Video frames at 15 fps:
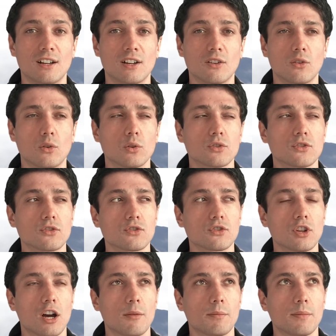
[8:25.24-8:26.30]
or
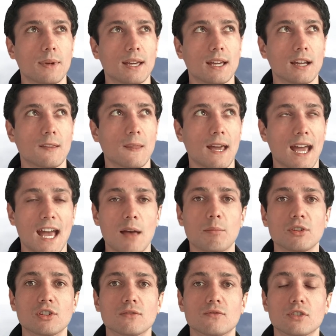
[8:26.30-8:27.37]
stop being in the habit
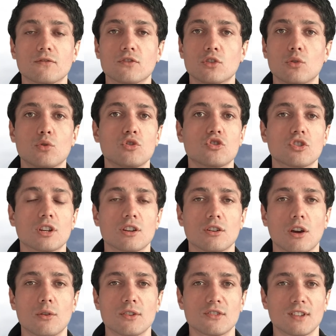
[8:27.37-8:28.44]
of diffusion and
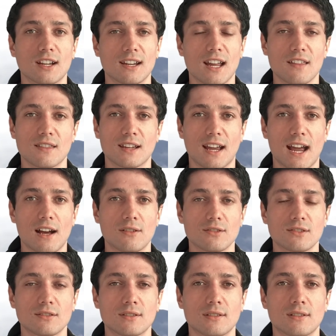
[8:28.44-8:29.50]
noticing nothing else.
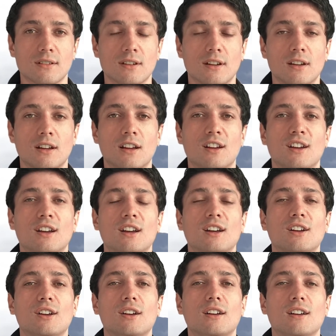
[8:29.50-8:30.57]

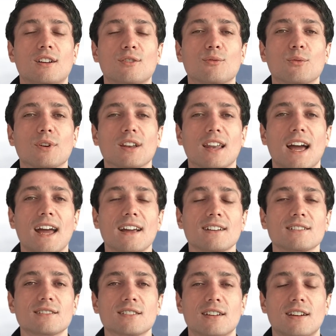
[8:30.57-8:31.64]

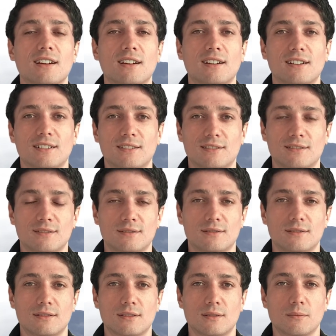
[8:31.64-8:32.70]
Relax,
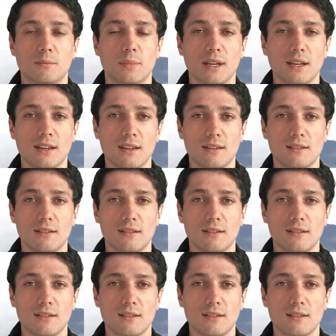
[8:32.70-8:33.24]
be,